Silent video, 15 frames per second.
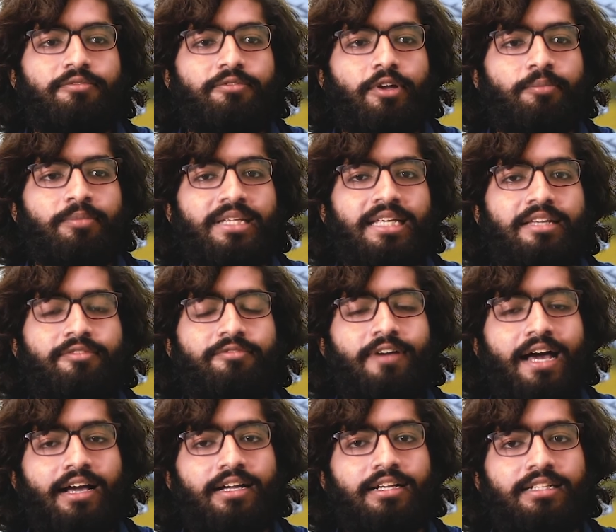from the
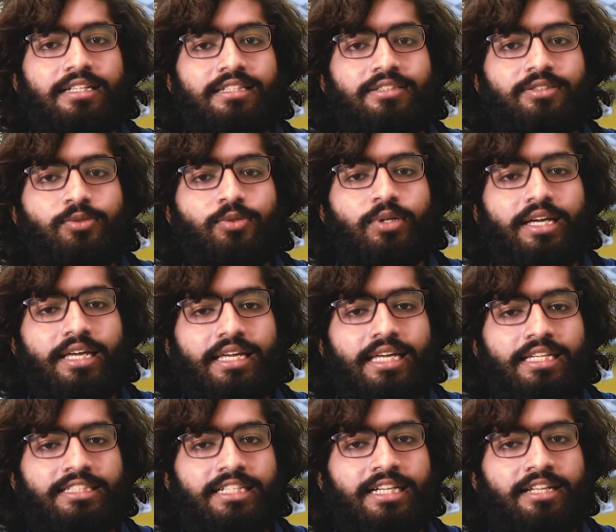faculties to
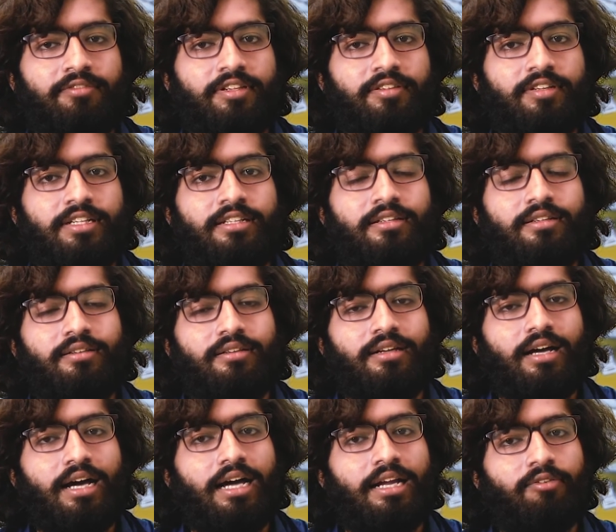each and everyone
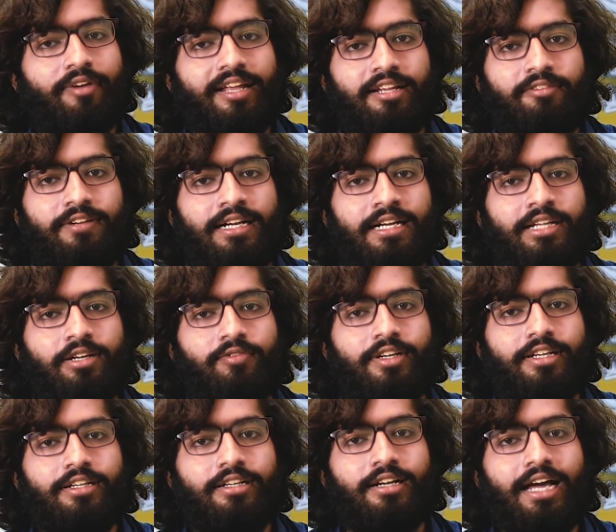are very friendly over
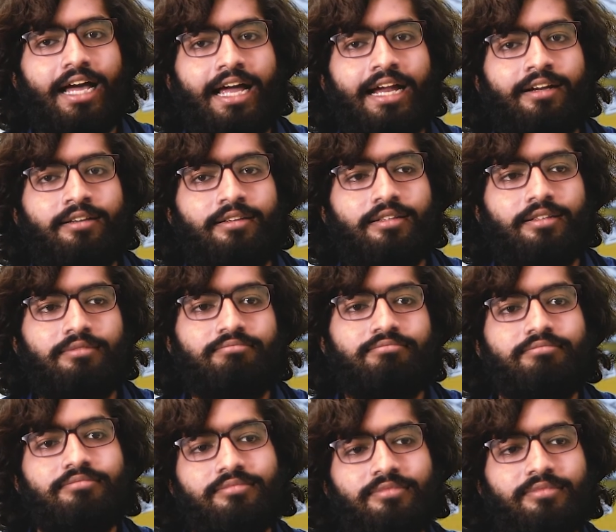here and
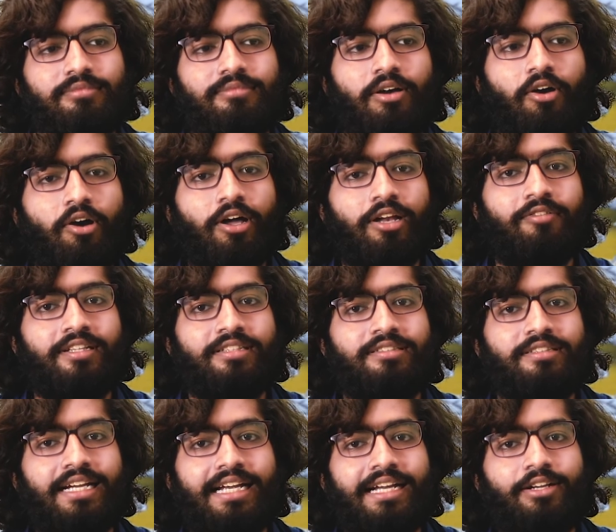always
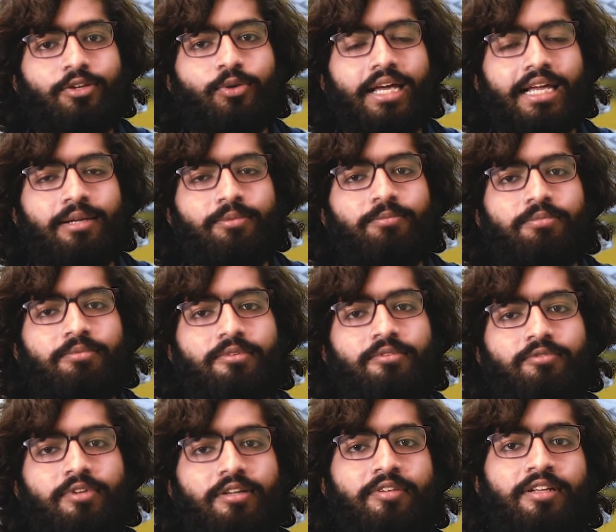ready to help
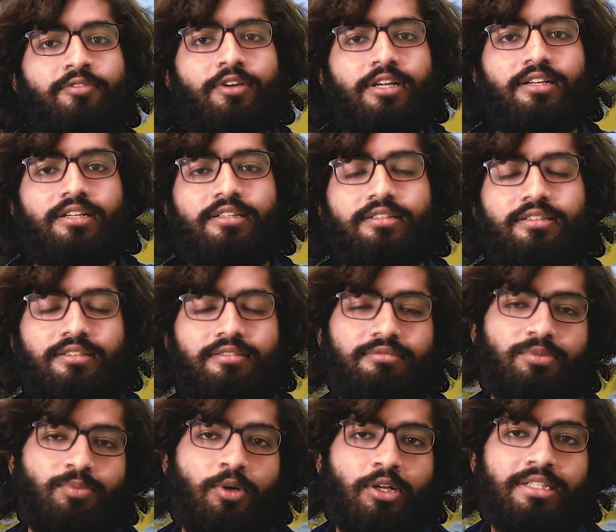even for a
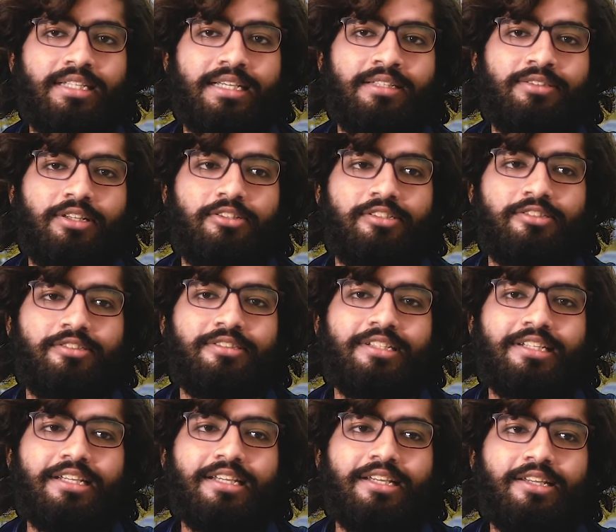small things also.
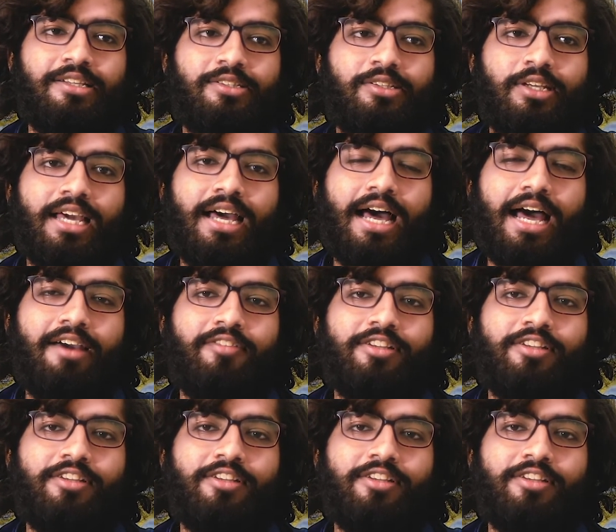So yeah, I have